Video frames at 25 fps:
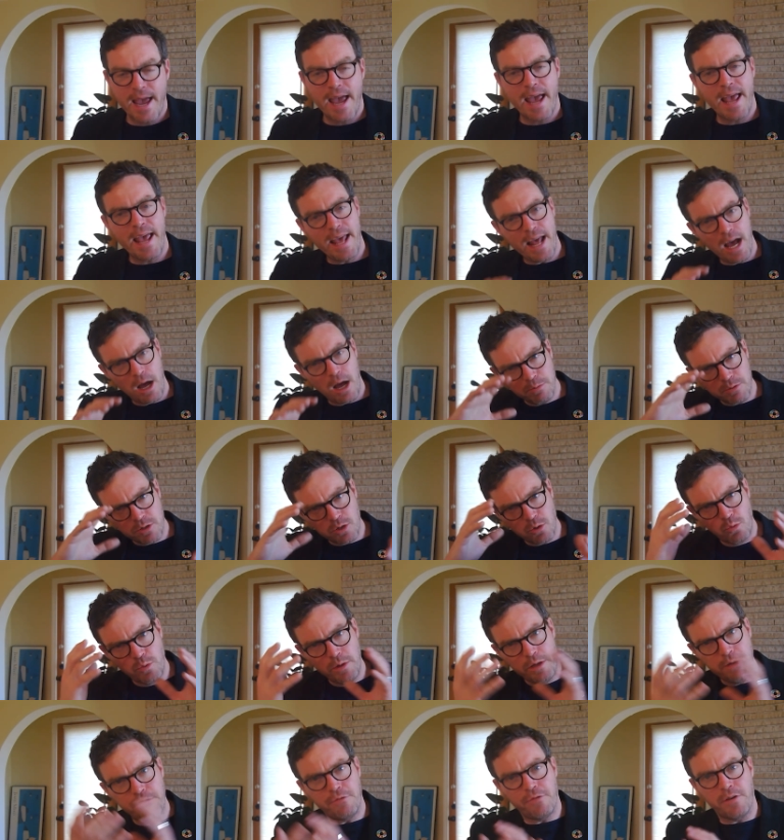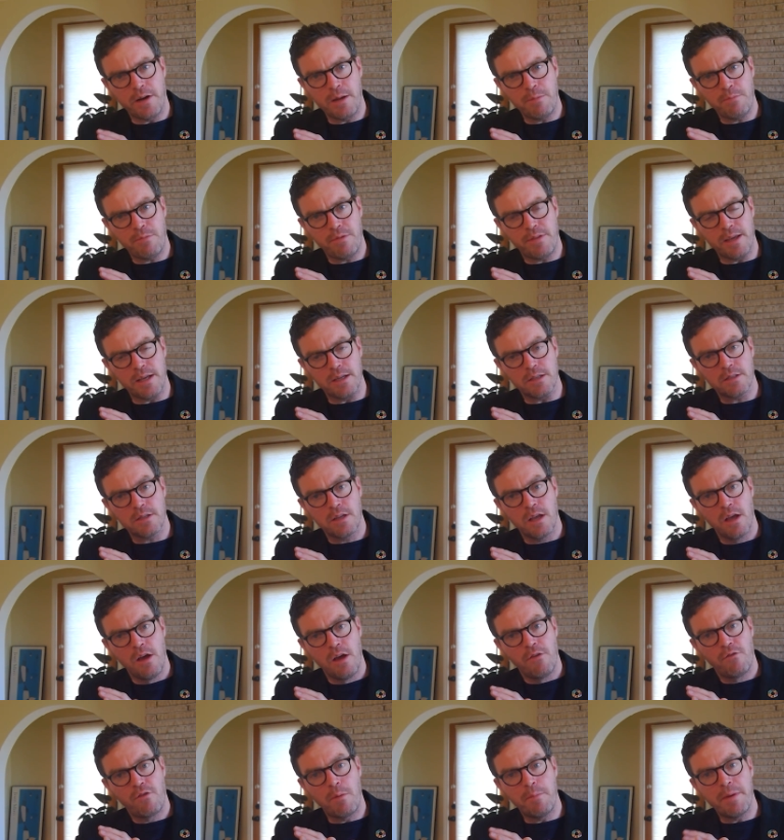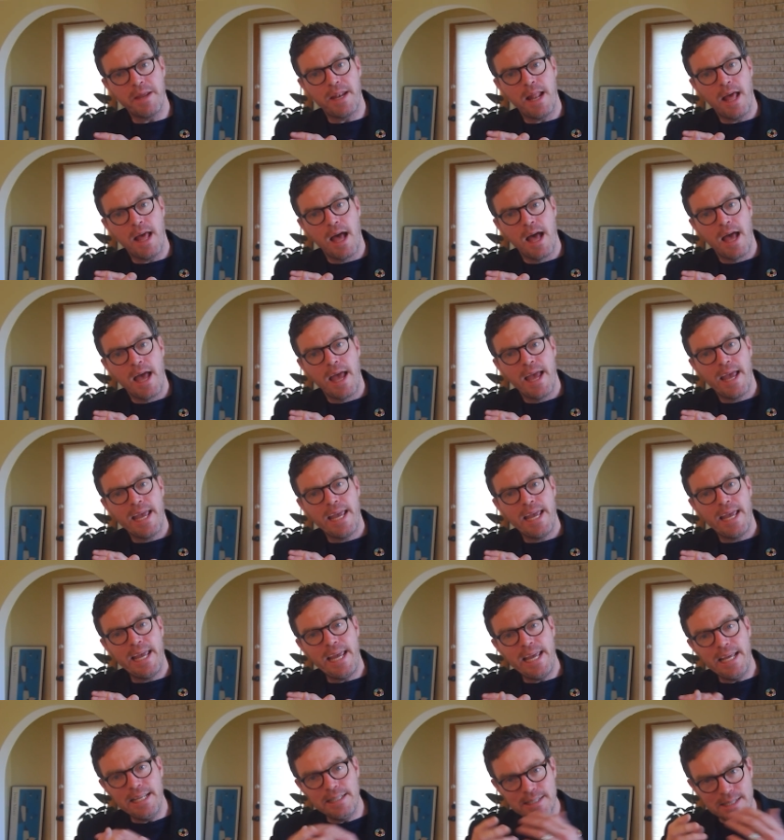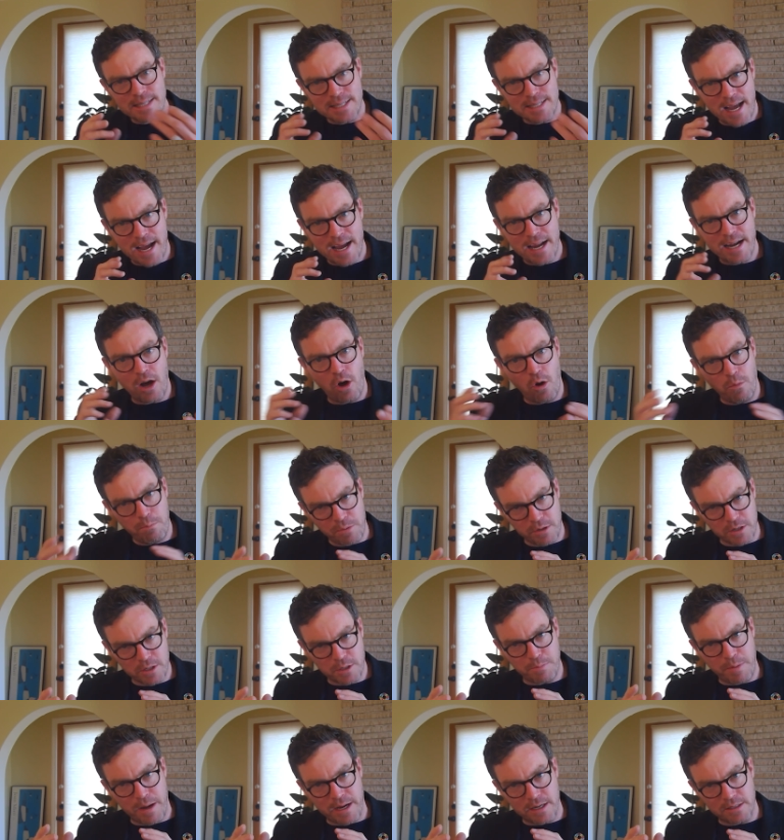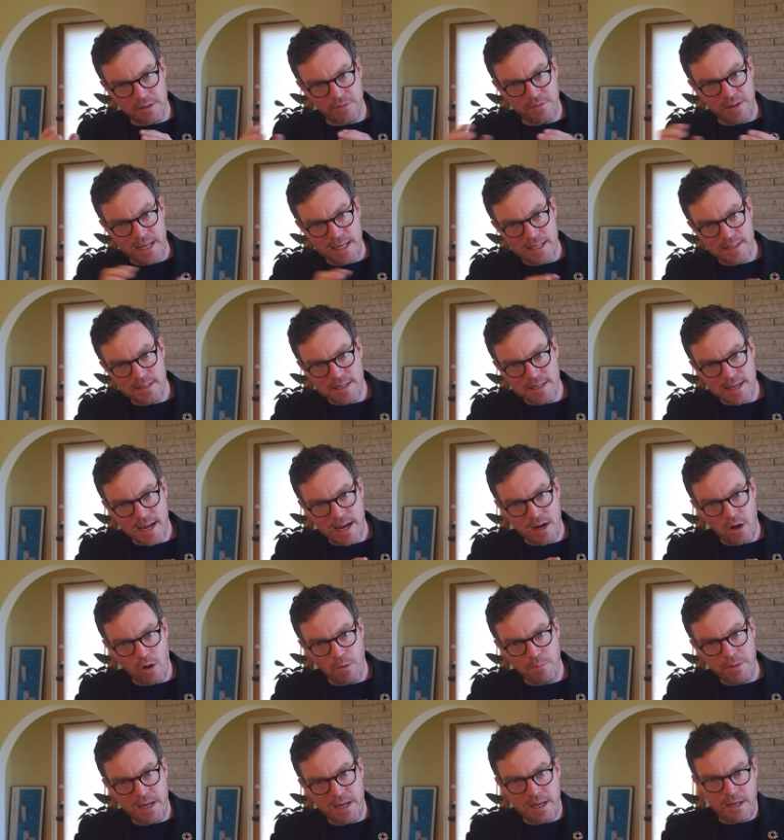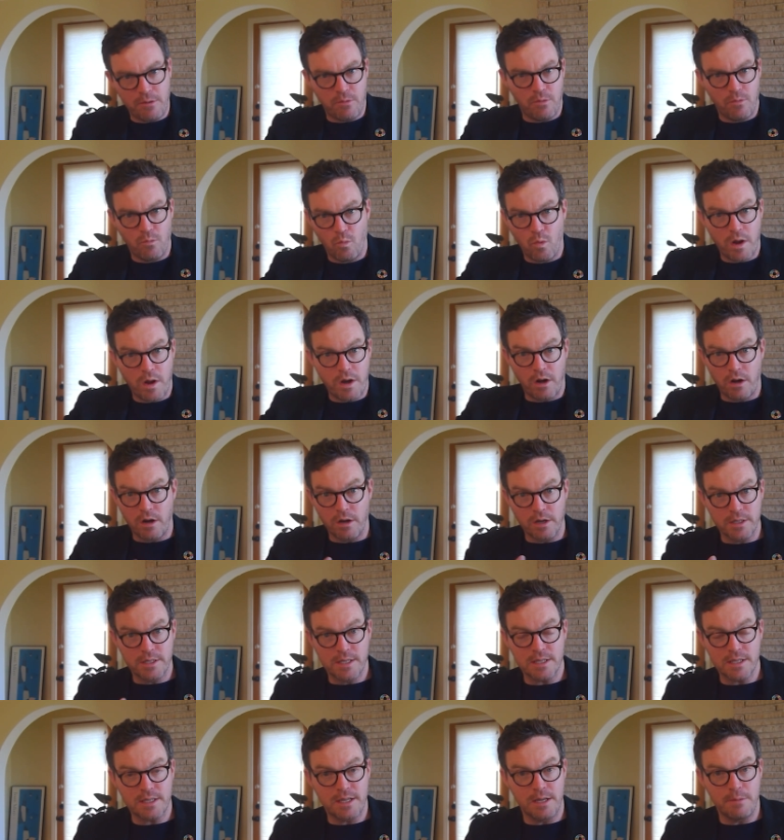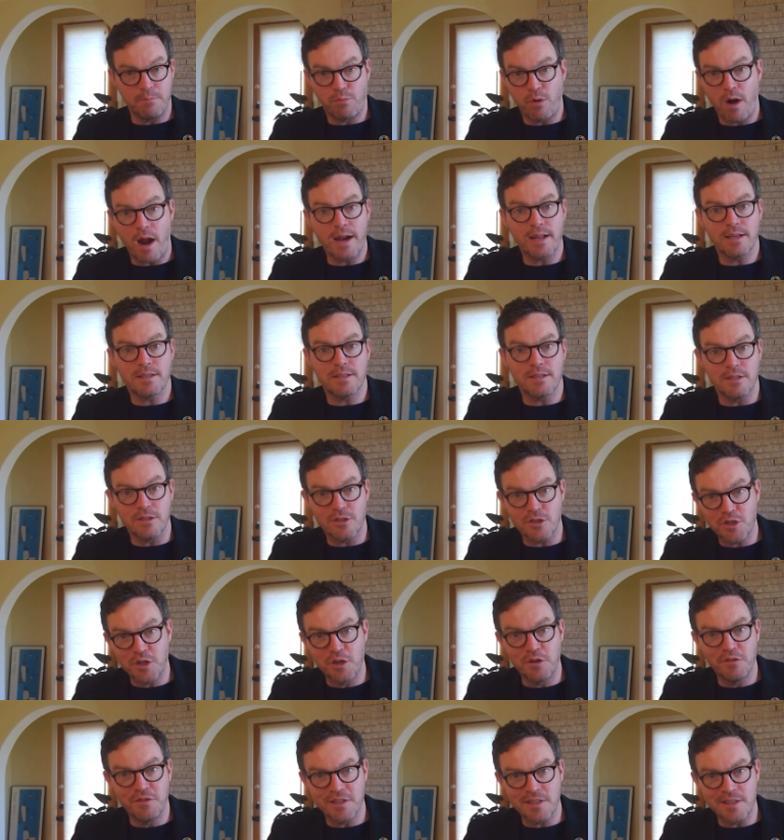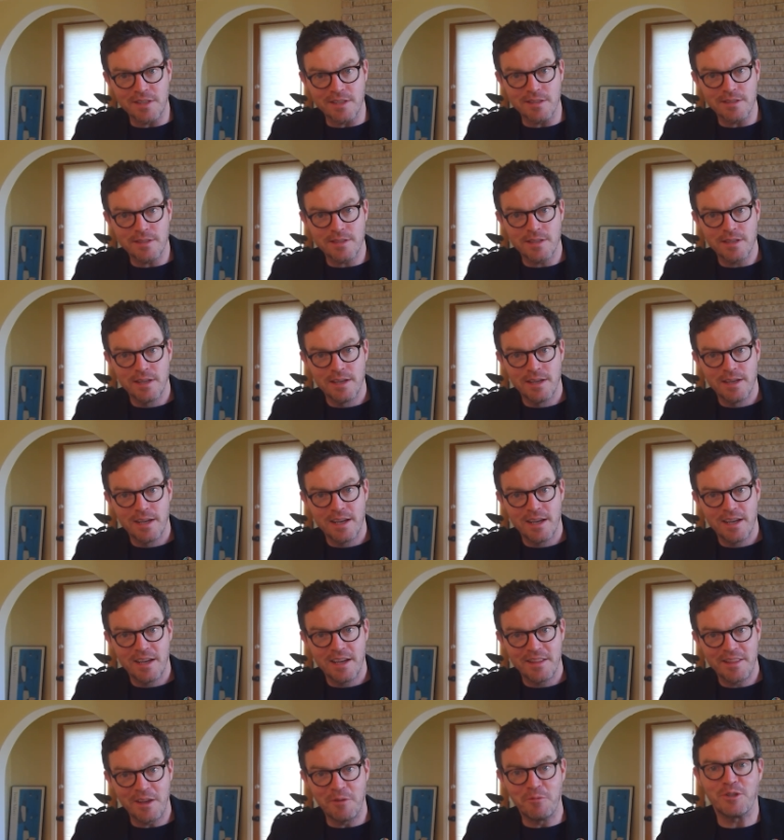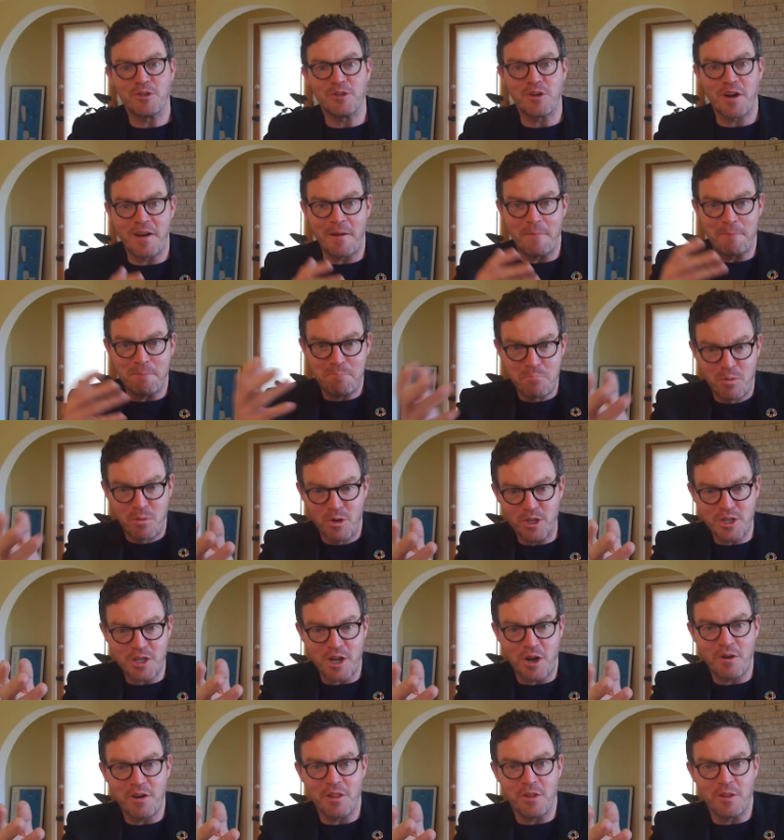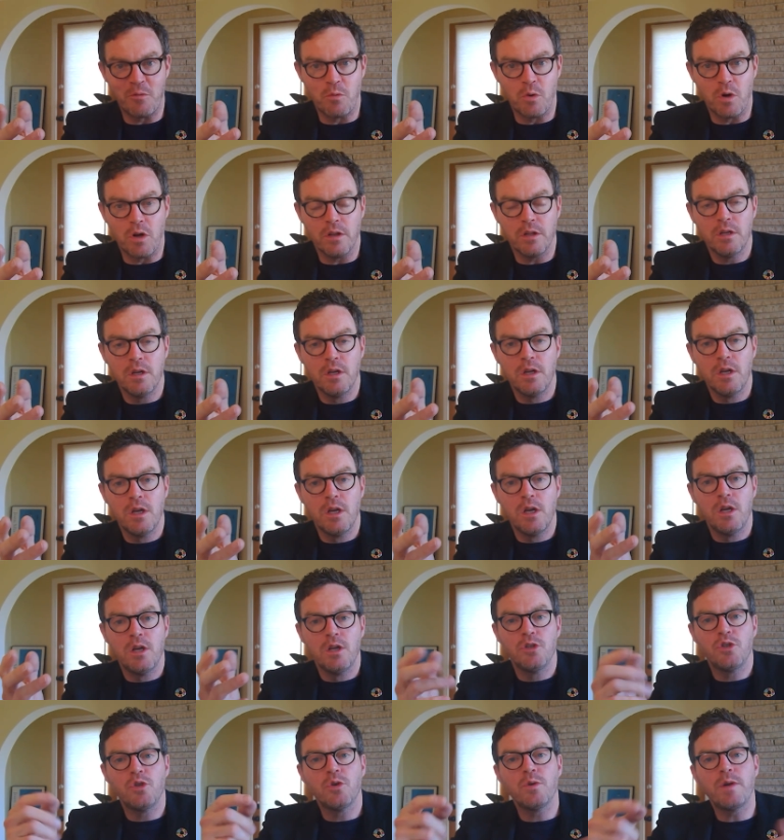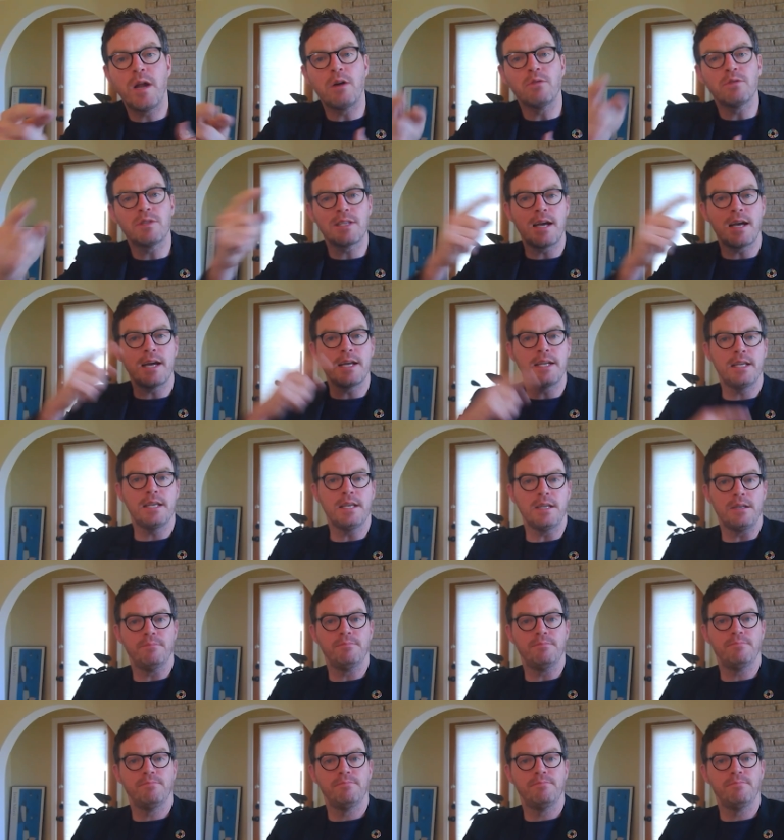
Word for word: It helps to reframe things from an inside-out perspective, inside-out being what are our existing products and services that we're trying to push out of the world, to an outside-in.